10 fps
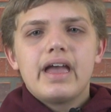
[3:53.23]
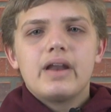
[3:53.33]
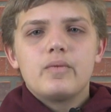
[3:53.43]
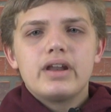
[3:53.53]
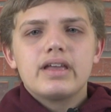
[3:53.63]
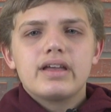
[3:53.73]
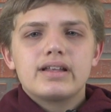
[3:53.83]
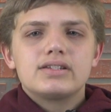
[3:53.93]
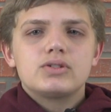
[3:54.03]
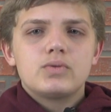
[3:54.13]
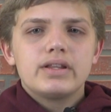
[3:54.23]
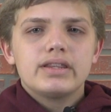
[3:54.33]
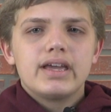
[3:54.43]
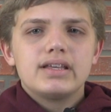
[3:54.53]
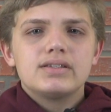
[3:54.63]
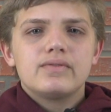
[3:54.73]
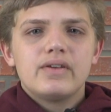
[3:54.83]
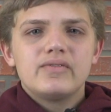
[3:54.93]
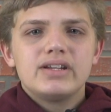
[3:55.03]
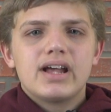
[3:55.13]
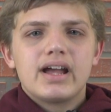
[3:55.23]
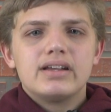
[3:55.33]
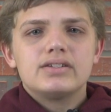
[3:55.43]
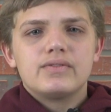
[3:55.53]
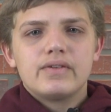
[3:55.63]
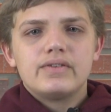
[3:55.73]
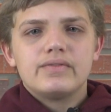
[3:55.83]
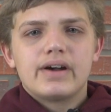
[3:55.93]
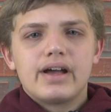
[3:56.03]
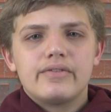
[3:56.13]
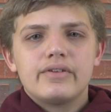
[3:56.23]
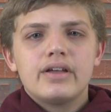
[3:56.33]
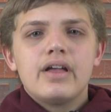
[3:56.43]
and winning against Twin Lakes 59-55.